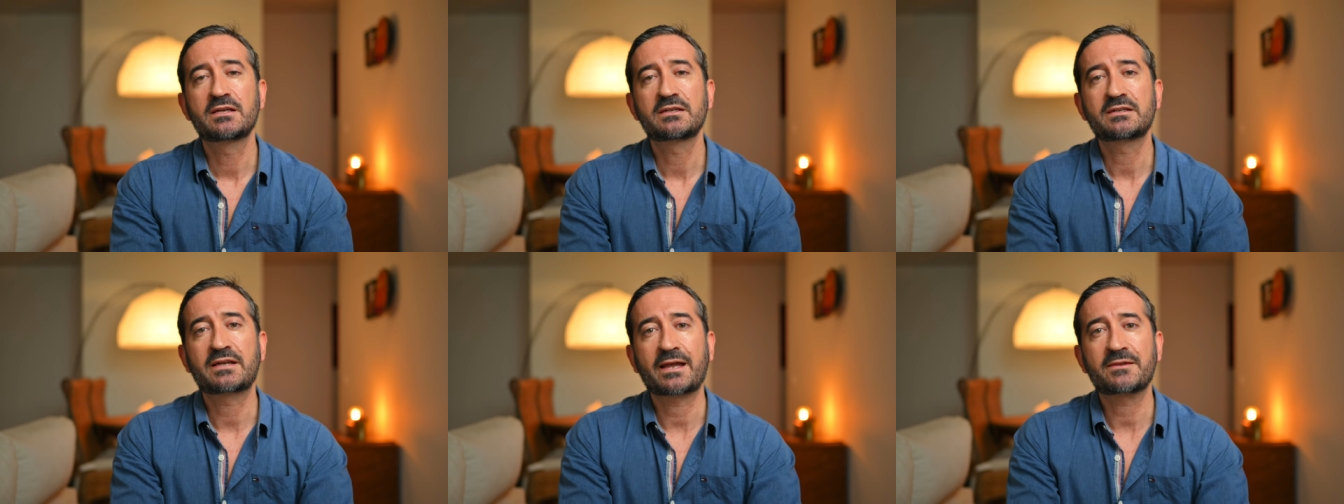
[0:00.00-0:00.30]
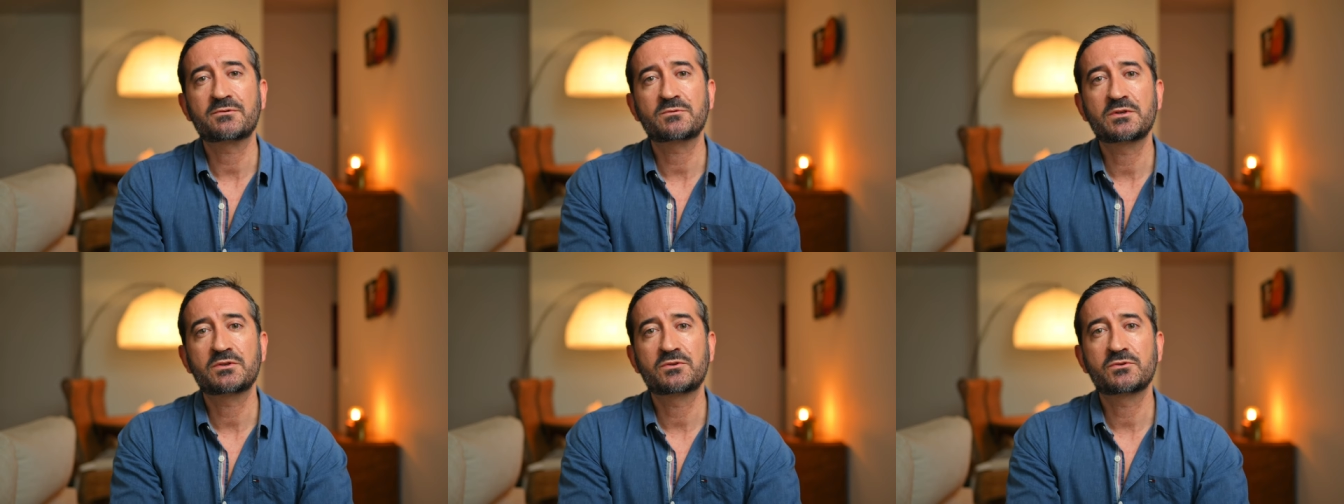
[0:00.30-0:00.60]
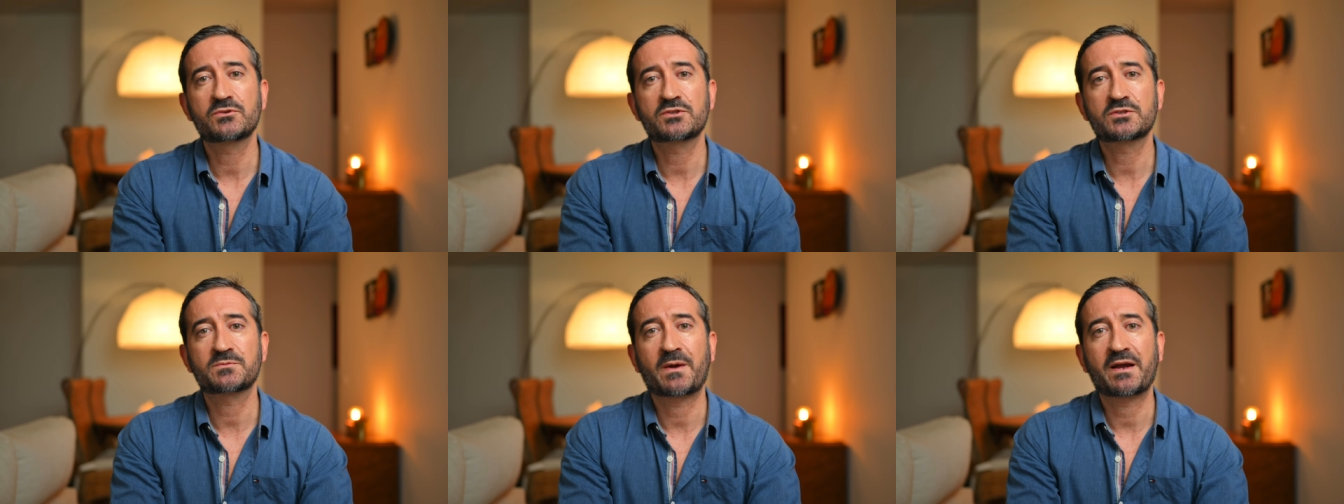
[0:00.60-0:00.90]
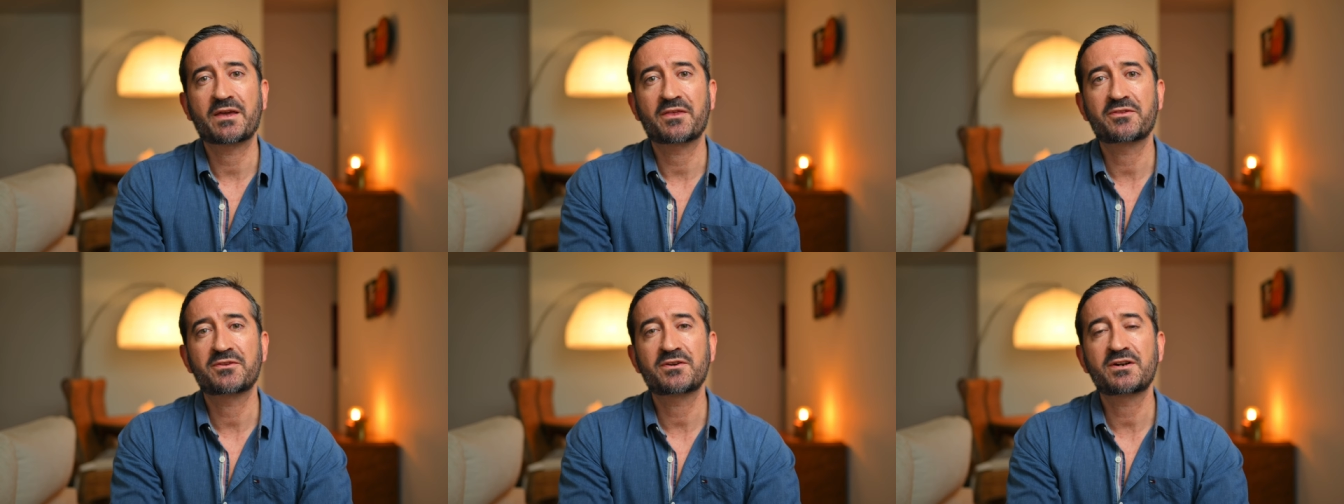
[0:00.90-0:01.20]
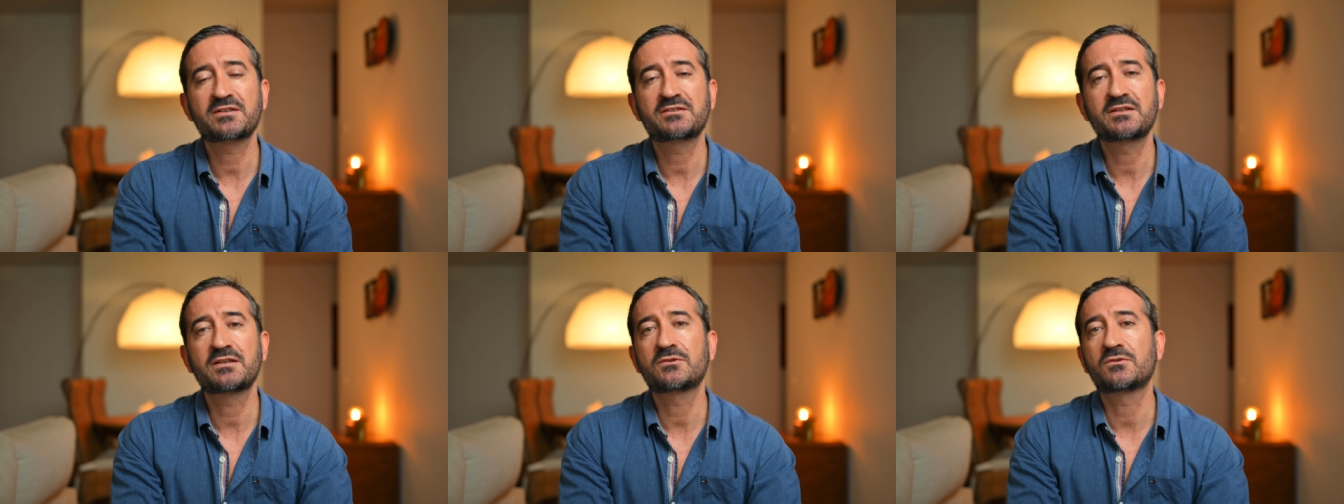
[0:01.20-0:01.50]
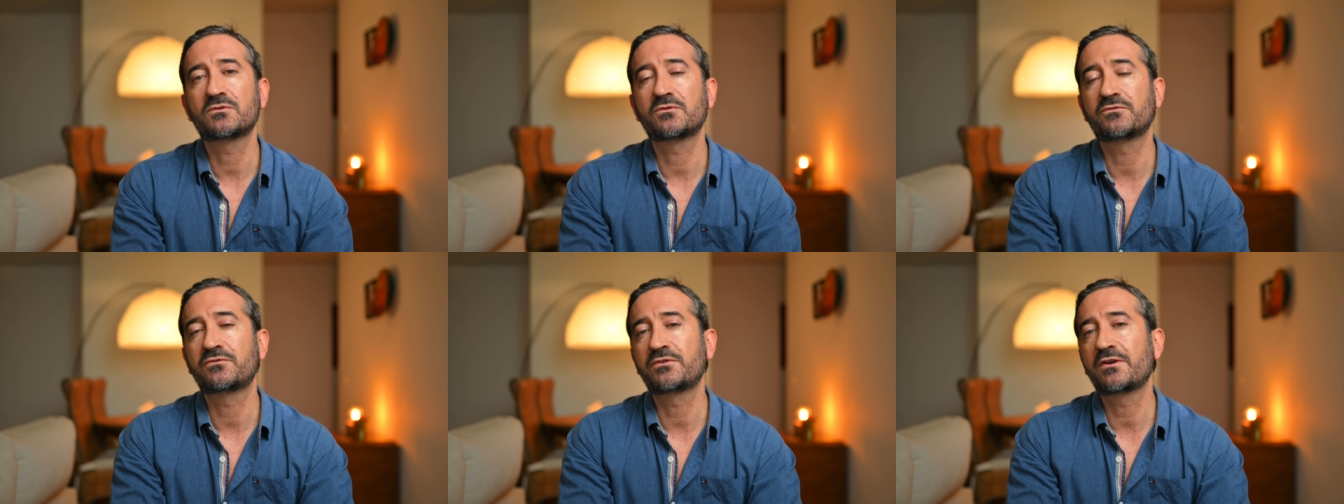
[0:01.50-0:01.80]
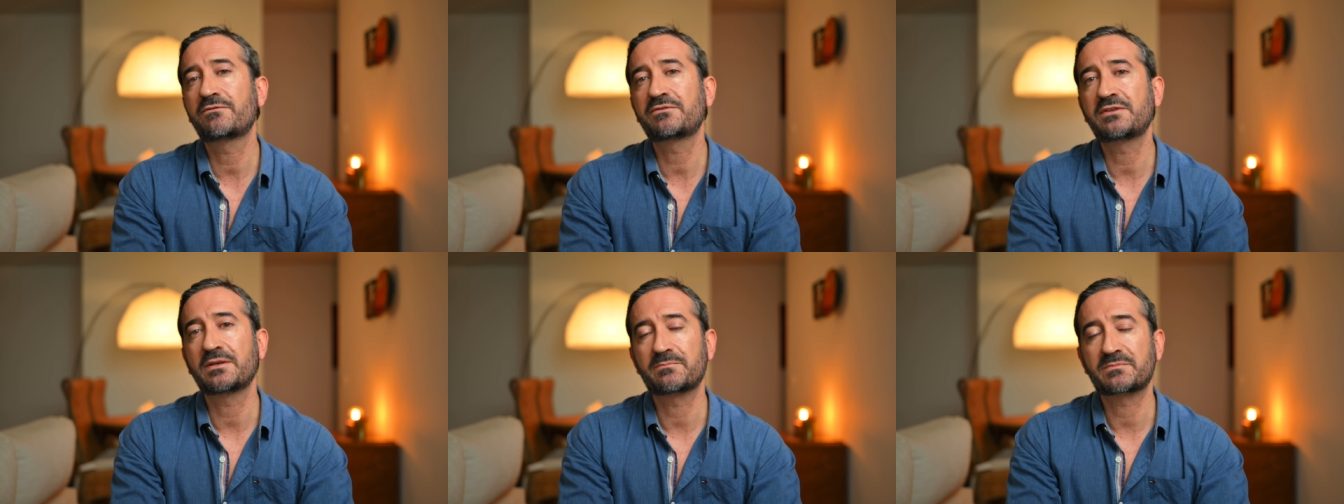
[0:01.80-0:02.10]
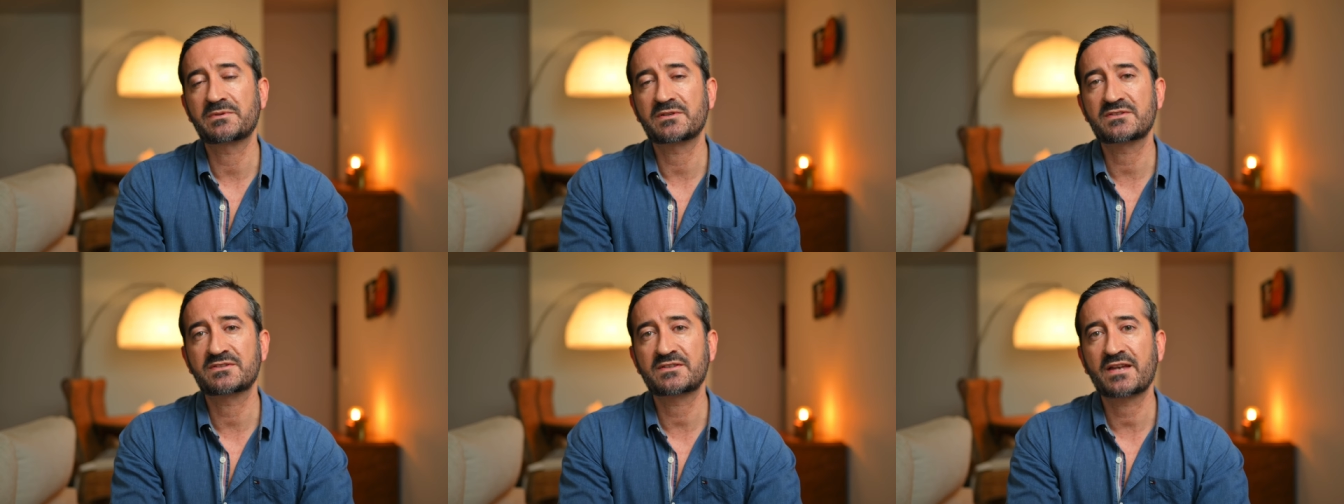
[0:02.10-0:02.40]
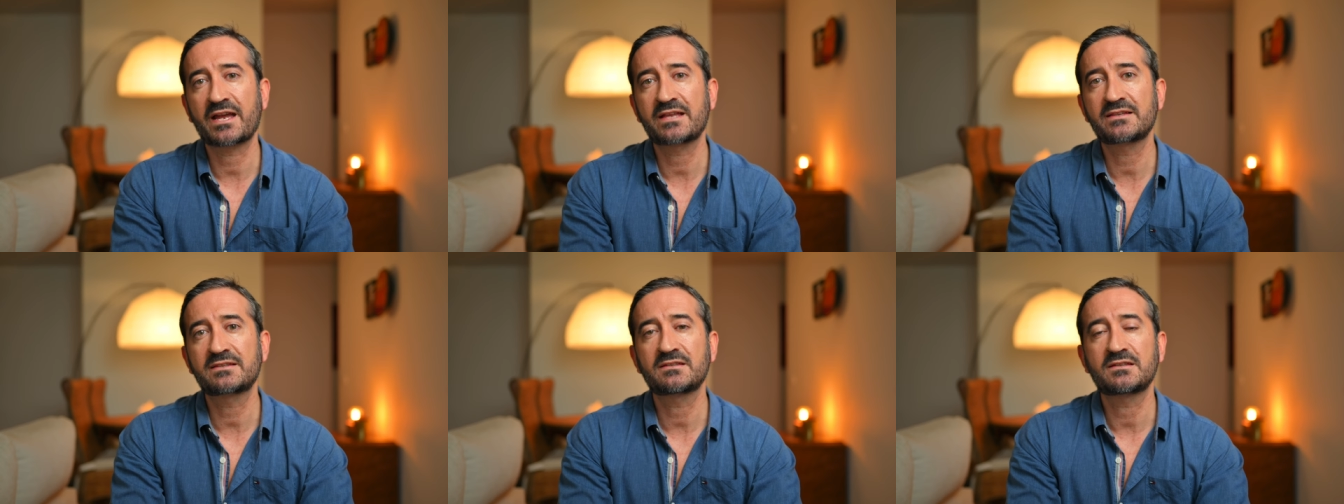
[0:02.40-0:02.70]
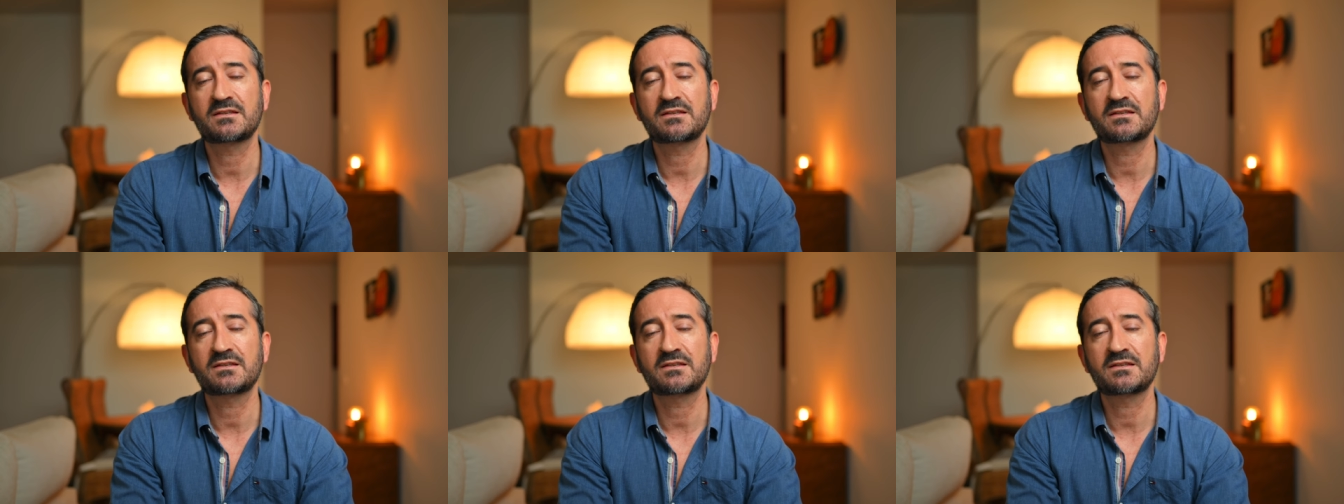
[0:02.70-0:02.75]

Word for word: can reduce by 30 to 50%